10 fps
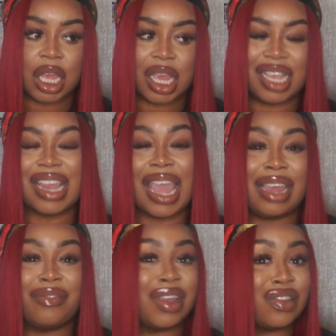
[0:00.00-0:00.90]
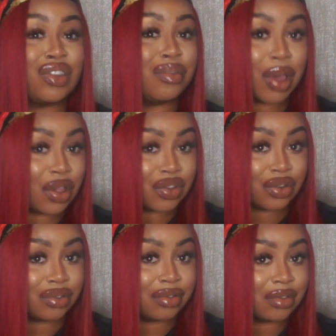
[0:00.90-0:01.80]
it's taking things too
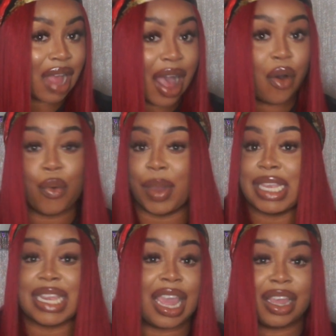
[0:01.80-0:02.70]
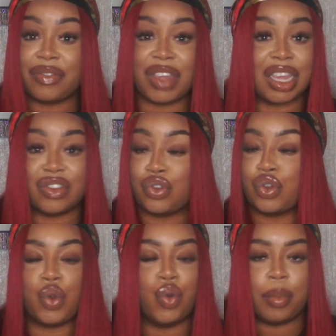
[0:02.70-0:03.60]
personal. I always take things
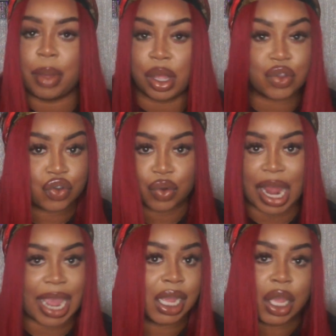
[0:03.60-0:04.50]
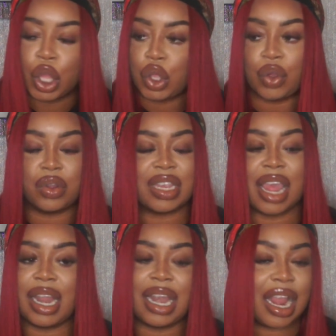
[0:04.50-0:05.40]
too personal. Like, you could
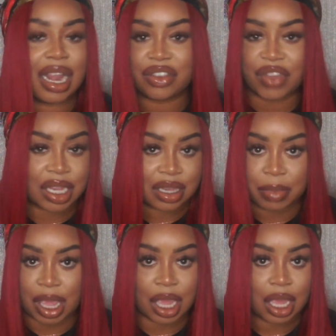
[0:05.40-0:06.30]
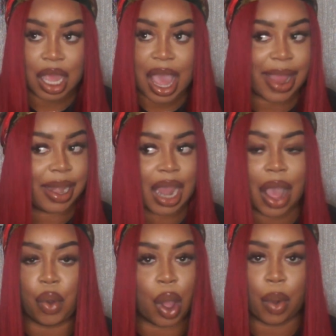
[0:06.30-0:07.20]
say the littlest thing to me and
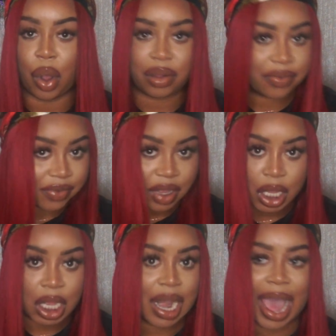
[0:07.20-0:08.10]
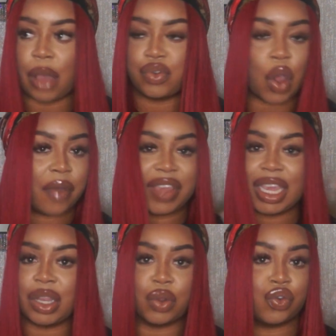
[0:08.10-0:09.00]
I'll go off. Like, I'll start thinking